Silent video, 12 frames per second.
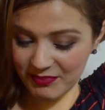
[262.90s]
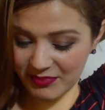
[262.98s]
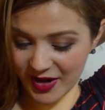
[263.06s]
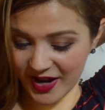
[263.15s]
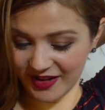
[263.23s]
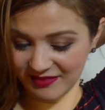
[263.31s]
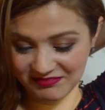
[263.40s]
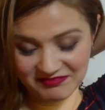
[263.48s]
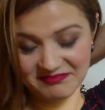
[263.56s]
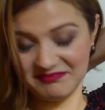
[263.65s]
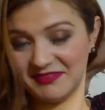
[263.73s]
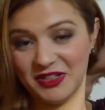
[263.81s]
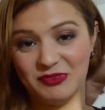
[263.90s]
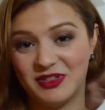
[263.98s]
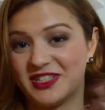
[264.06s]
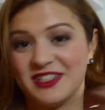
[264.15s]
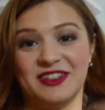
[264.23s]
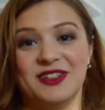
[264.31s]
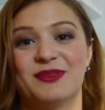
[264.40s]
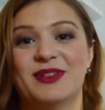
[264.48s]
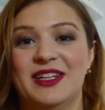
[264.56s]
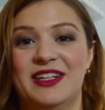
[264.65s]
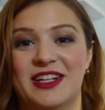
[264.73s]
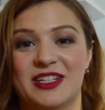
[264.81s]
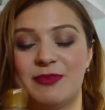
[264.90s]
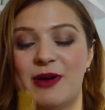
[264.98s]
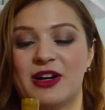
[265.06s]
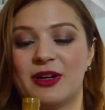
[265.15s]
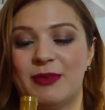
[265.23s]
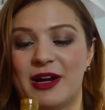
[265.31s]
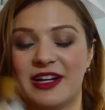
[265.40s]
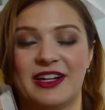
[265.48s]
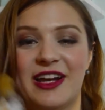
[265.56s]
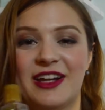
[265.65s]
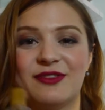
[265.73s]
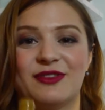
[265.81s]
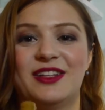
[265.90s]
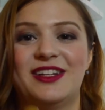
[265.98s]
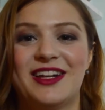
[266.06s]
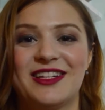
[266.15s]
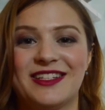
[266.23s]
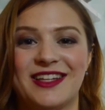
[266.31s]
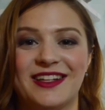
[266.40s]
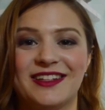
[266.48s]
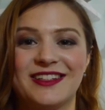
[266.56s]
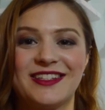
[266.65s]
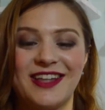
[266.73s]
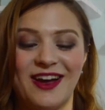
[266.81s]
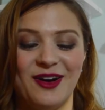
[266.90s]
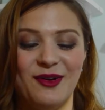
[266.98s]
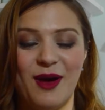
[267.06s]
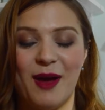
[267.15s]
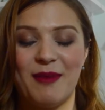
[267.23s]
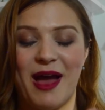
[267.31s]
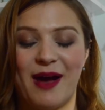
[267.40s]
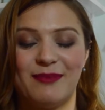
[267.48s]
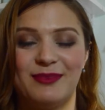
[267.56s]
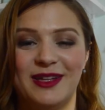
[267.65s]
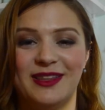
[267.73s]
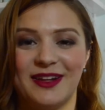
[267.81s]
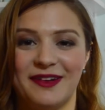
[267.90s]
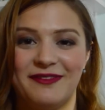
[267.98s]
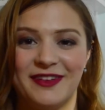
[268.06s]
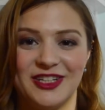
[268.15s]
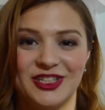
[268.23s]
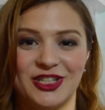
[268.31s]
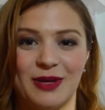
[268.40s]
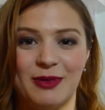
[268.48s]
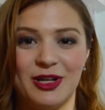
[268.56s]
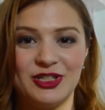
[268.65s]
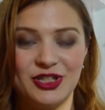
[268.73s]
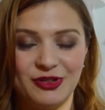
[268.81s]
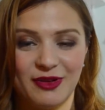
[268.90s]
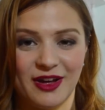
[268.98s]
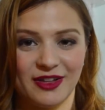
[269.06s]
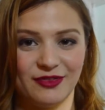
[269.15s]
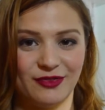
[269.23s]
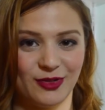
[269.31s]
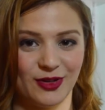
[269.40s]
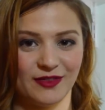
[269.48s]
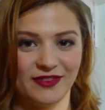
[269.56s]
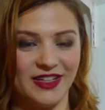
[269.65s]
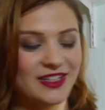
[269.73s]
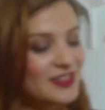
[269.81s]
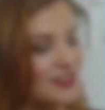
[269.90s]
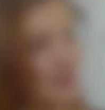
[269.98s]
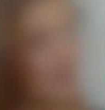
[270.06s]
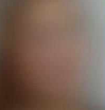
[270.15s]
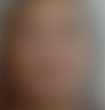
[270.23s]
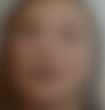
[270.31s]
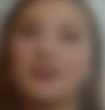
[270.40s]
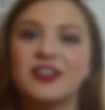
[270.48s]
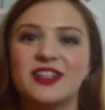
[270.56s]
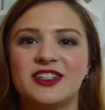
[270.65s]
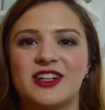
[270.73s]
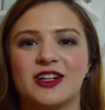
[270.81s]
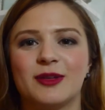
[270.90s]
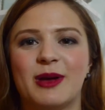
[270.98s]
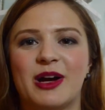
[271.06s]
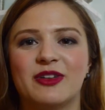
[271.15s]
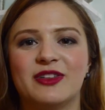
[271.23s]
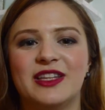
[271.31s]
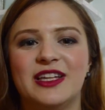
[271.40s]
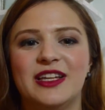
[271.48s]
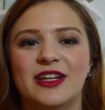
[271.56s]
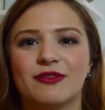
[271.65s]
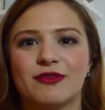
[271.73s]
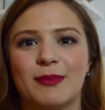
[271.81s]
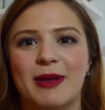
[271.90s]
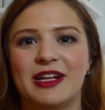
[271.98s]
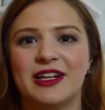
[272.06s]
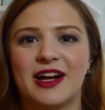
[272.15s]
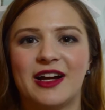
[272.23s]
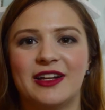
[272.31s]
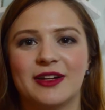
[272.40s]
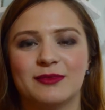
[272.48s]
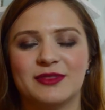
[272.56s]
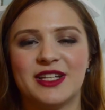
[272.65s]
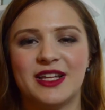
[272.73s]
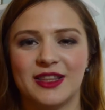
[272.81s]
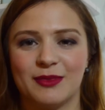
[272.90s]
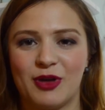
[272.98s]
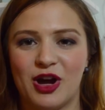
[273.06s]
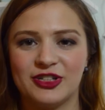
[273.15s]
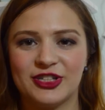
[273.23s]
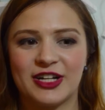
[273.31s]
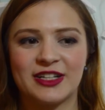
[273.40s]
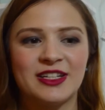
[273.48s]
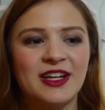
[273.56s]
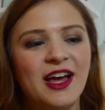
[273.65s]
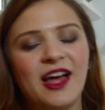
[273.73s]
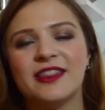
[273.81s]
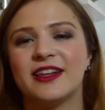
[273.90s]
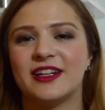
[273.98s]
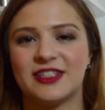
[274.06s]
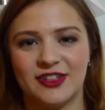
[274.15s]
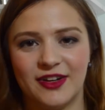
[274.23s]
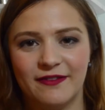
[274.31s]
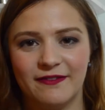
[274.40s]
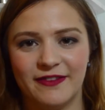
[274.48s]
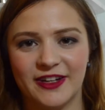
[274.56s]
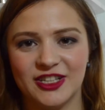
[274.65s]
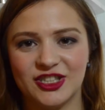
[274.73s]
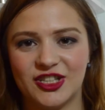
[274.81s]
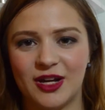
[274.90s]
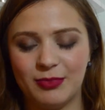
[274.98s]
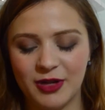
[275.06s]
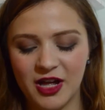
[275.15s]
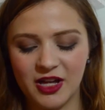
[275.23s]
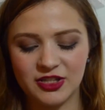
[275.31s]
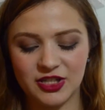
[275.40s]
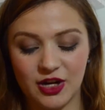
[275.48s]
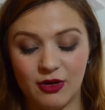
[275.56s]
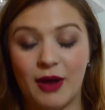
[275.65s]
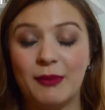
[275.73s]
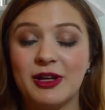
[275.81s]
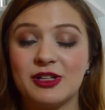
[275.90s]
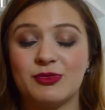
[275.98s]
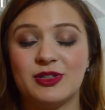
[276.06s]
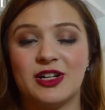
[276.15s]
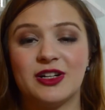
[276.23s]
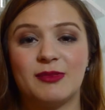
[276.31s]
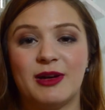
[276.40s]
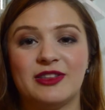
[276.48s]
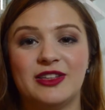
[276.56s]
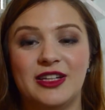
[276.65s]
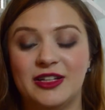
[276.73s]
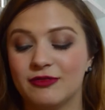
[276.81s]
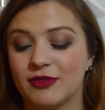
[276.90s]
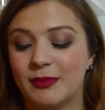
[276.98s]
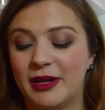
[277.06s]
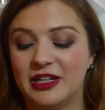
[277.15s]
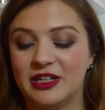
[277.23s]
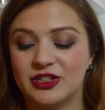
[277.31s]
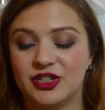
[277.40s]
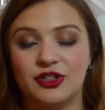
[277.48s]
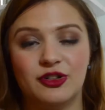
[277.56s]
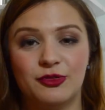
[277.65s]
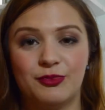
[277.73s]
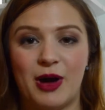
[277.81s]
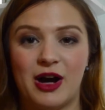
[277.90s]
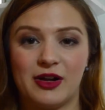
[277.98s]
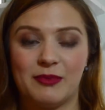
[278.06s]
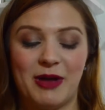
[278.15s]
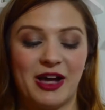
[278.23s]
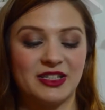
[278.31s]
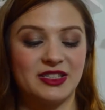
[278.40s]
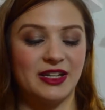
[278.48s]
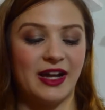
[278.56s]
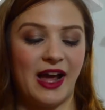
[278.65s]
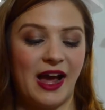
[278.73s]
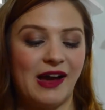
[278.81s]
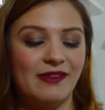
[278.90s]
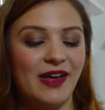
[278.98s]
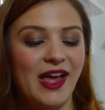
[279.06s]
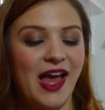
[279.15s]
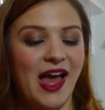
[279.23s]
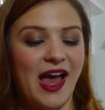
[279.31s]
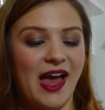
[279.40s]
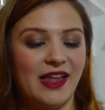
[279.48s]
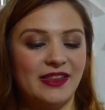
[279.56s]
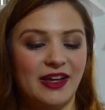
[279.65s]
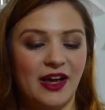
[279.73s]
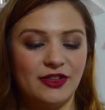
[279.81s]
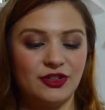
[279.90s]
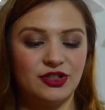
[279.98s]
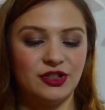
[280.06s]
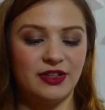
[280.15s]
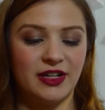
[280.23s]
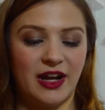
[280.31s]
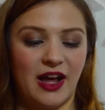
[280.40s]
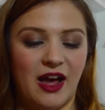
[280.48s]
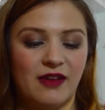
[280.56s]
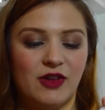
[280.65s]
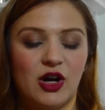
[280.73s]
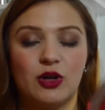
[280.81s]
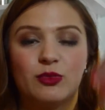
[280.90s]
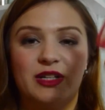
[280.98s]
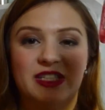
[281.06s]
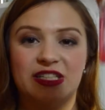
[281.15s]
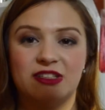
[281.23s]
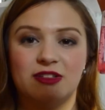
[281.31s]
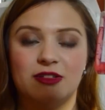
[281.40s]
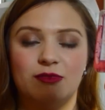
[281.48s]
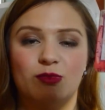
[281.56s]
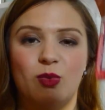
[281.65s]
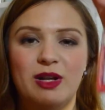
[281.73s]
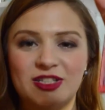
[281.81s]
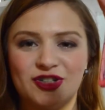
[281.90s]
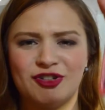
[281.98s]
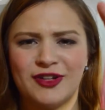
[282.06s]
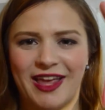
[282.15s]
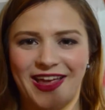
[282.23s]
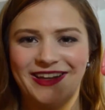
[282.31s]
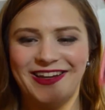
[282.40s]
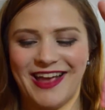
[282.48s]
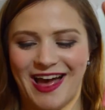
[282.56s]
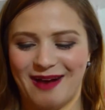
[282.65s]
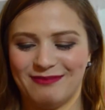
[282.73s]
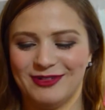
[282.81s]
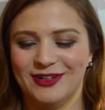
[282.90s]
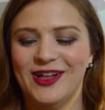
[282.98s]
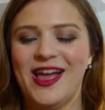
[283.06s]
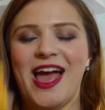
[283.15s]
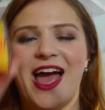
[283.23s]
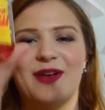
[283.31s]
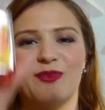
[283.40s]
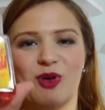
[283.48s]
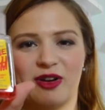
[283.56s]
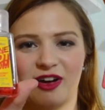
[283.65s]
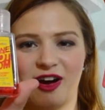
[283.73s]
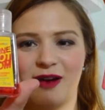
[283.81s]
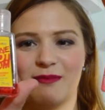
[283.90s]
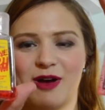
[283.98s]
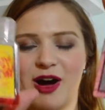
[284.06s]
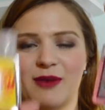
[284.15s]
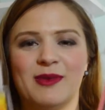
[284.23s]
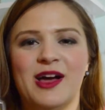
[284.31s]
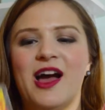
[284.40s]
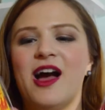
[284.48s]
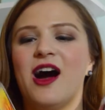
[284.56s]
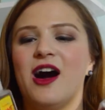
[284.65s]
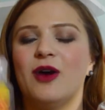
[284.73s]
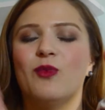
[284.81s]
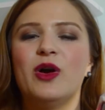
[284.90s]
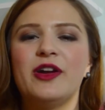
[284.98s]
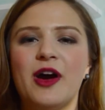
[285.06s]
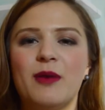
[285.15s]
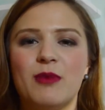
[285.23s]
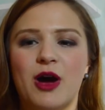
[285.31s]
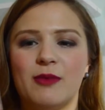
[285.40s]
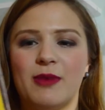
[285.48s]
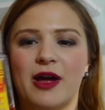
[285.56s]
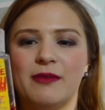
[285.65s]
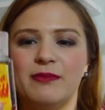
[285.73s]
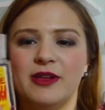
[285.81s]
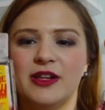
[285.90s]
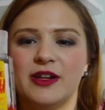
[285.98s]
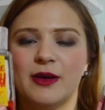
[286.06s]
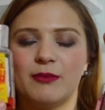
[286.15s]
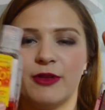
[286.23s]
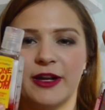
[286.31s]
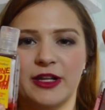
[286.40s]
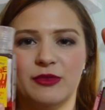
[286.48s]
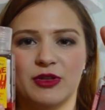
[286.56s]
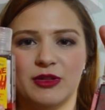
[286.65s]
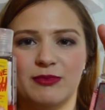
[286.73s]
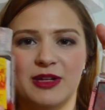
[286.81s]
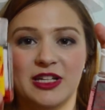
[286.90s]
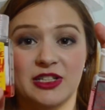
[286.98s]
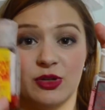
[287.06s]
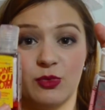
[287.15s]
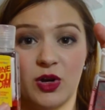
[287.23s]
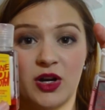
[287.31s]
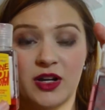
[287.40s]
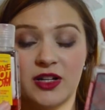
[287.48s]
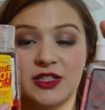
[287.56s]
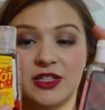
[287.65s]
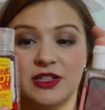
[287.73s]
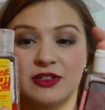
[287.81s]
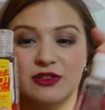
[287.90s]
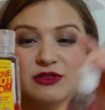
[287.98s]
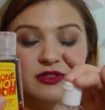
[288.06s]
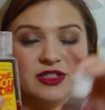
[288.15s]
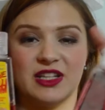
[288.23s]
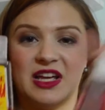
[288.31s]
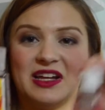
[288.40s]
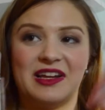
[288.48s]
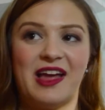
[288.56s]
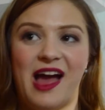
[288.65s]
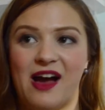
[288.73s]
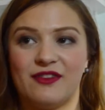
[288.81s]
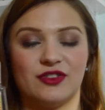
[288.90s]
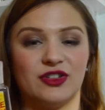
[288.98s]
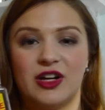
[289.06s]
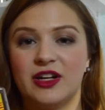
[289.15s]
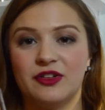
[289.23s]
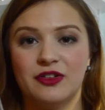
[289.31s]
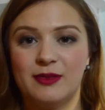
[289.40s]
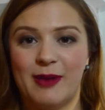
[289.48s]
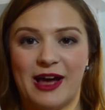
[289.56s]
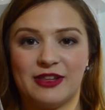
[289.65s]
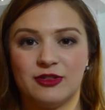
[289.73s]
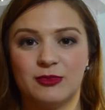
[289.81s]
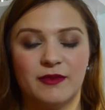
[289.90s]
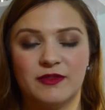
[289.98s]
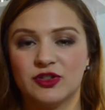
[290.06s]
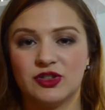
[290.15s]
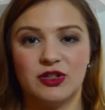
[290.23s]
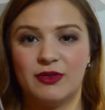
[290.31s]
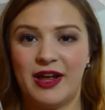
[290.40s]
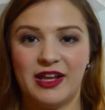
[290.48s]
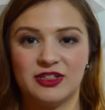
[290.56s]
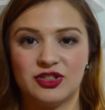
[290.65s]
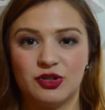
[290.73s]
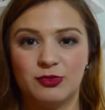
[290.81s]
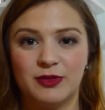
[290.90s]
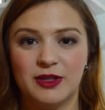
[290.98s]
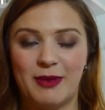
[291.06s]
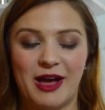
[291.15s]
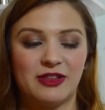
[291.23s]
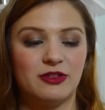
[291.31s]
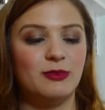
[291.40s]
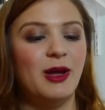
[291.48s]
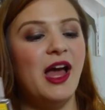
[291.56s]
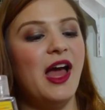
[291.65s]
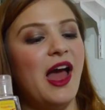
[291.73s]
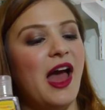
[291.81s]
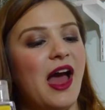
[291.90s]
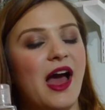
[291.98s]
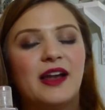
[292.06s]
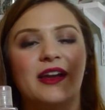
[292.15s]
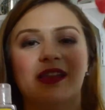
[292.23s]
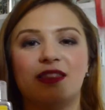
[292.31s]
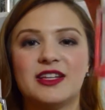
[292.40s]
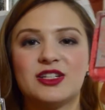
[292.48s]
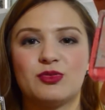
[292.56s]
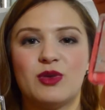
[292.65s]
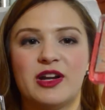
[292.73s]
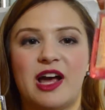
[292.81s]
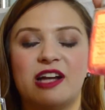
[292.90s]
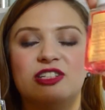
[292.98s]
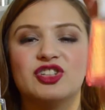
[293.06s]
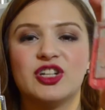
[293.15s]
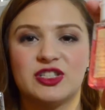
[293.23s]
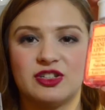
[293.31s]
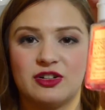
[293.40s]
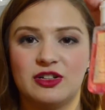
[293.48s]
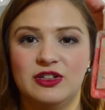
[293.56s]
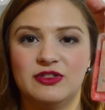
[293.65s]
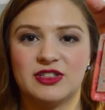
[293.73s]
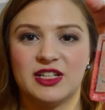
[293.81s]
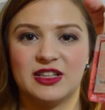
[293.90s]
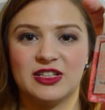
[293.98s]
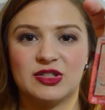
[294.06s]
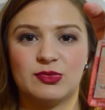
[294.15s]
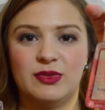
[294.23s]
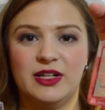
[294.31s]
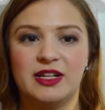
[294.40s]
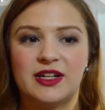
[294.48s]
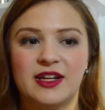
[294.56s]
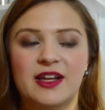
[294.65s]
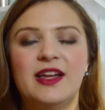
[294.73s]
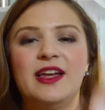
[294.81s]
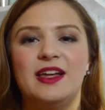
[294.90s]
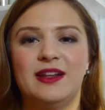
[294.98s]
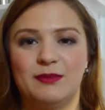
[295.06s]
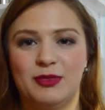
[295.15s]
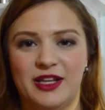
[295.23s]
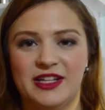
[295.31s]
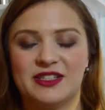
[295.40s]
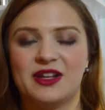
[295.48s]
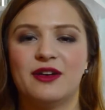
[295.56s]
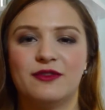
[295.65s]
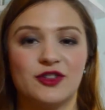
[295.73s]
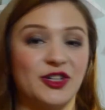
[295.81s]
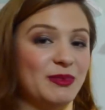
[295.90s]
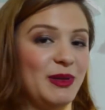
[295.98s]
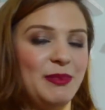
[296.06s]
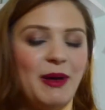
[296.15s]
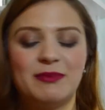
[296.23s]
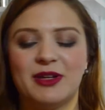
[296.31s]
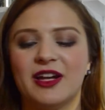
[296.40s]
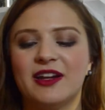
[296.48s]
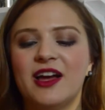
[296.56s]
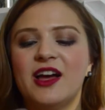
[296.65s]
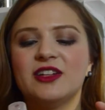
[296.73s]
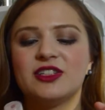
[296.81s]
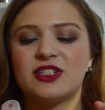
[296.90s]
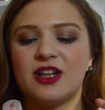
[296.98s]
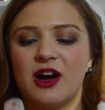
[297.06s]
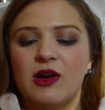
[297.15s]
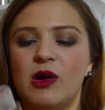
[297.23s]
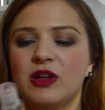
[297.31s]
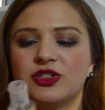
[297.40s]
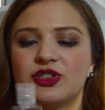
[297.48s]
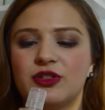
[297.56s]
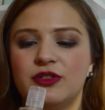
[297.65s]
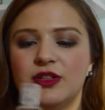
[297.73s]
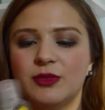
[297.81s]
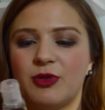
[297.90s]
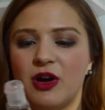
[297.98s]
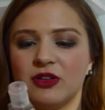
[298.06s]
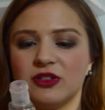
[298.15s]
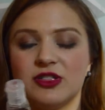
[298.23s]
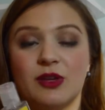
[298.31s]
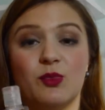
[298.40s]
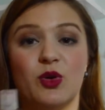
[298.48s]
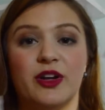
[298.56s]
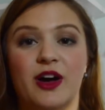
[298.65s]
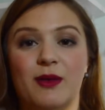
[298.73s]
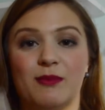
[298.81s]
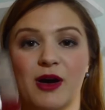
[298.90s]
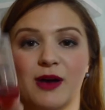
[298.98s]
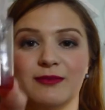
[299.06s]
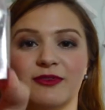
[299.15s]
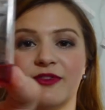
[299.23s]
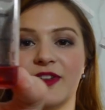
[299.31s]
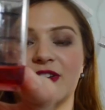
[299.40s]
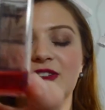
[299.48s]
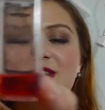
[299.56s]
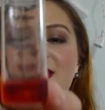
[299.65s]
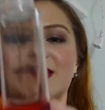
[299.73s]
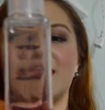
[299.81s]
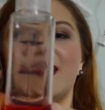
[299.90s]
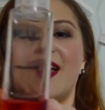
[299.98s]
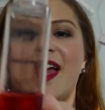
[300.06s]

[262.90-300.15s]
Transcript: but it was still a really nice Pocket Bac and it had a really nice scent. So I'm happy that I finished up two out of the four of these. So now I'm going to talk about the remaining items in the project that I still haven't finished up. So I might as well talk about the remaining two Pocket Bacs that I have. And the other two that I have are winter, winter candy apple and one hot mom uh, one hot mom i've been bringing with me to work to use like after i go to the bathroom if there's no hand soap in the bathroom and this one i just started using this week in place of creamy pumpkin so i'll show you the progress on one hot mom first